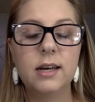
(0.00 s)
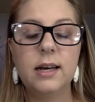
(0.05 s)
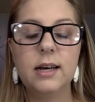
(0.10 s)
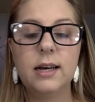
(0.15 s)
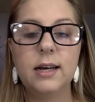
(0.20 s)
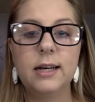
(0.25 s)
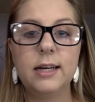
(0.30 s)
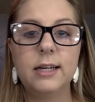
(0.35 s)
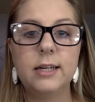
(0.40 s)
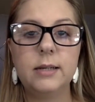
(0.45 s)

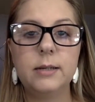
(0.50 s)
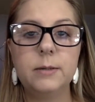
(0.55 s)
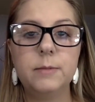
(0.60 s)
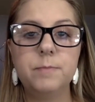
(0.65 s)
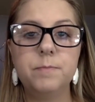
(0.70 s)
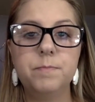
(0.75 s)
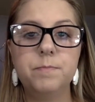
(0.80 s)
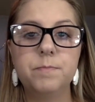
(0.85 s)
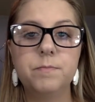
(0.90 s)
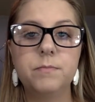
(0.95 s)

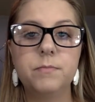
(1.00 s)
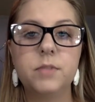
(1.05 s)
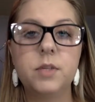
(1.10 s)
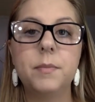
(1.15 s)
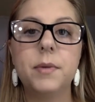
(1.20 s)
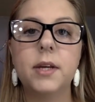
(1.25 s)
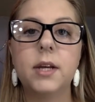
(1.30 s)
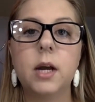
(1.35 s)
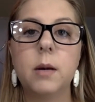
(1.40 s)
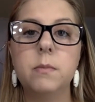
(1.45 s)
to
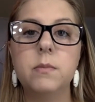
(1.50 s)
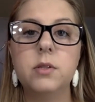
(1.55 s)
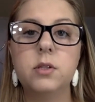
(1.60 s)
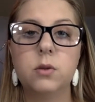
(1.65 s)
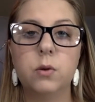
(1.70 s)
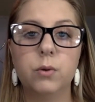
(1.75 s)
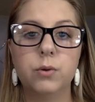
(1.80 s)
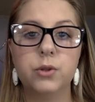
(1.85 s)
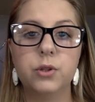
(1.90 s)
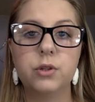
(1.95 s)
become
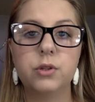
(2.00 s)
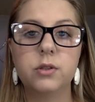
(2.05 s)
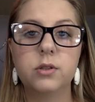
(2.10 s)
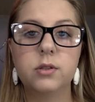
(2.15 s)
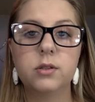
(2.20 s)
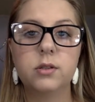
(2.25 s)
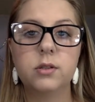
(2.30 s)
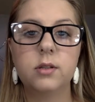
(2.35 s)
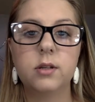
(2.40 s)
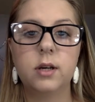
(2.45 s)

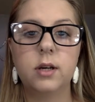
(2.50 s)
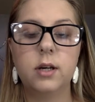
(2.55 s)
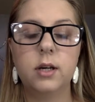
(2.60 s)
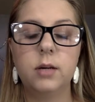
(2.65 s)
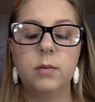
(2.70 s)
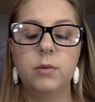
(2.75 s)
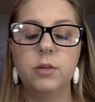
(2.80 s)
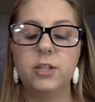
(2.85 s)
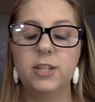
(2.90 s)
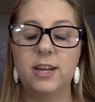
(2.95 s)
soldiers,
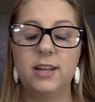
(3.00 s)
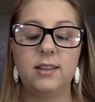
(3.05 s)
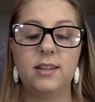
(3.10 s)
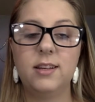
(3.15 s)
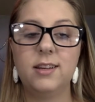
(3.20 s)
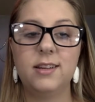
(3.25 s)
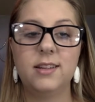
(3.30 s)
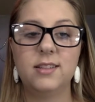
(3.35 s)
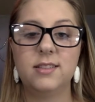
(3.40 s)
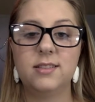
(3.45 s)
which I
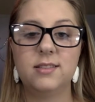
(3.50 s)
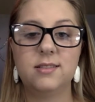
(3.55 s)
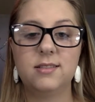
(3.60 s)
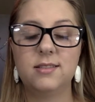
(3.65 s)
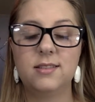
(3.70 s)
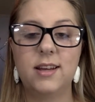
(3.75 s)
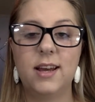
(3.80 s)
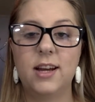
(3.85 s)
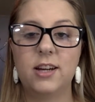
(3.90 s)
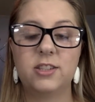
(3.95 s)
think is
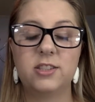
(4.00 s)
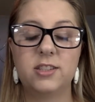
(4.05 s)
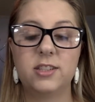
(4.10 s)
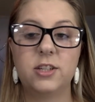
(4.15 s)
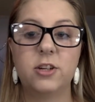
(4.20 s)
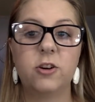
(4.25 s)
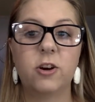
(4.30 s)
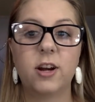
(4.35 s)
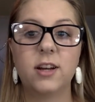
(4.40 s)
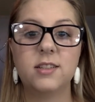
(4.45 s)
actually
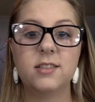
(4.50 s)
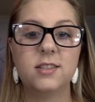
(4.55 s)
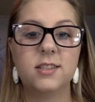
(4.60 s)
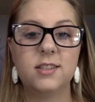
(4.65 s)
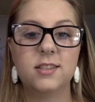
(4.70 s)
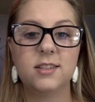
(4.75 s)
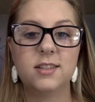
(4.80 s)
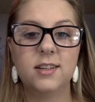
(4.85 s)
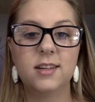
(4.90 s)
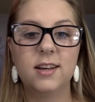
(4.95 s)
crazy.
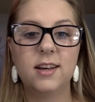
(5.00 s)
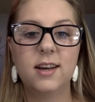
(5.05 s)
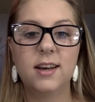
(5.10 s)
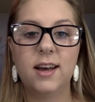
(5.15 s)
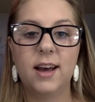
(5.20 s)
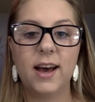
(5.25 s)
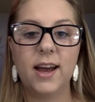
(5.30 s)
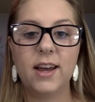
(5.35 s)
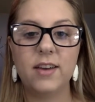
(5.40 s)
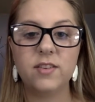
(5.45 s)

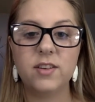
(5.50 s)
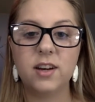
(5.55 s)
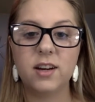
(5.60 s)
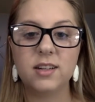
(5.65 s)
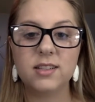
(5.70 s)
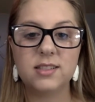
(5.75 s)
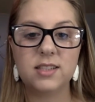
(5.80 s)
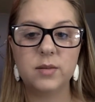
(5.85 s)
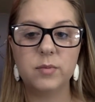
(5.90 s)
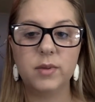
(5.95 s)
I have young
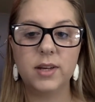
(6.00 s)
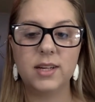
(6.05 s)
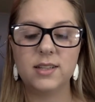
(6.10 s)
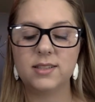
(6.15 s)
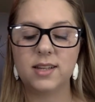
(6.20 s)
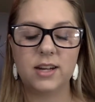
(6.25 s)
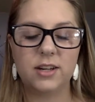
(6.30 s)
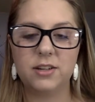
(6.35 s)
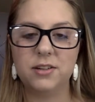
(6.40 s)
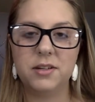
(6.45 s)
siblings
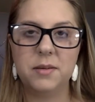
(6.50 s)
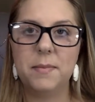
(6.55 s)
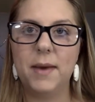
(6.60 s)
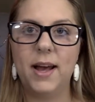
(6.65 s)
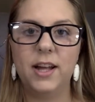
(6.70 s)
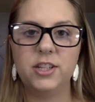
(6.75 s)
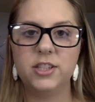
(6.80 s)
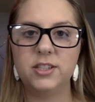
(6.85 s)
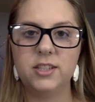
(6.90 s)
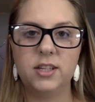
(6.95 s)
and I couldn't
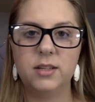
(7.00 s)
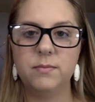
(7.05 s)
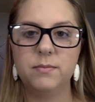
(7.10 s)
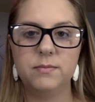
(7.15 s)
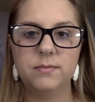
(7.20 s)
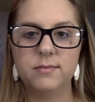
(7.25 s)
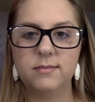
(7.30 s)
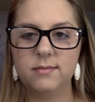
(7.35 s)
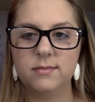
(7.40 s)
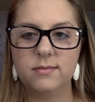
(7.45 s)
imagine them
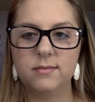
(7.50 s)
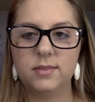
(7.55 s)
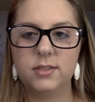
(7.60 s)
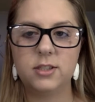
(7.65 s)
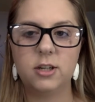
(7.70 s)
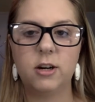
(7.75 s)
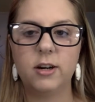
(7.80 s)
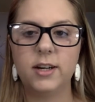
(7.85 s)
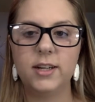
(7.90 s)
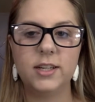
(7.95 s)

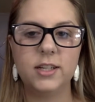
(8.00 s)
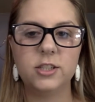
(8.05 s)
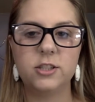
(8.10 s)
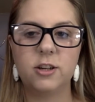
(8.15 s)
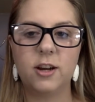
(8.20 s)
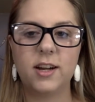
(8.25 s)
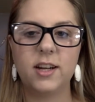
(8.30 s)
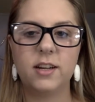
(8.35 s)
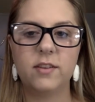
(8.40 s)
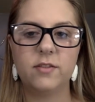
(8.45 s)
starting and
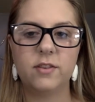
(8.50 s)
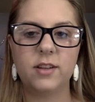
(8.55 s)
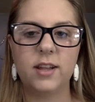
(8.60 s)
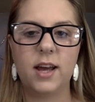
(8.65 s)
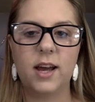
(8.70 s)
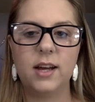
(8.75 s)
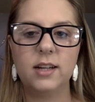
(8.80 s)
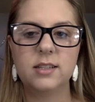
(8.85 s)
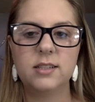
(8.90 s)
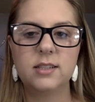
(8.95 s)
training for
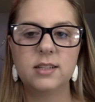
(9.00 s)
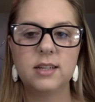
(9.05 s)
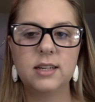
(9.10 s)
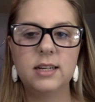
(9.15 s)
that.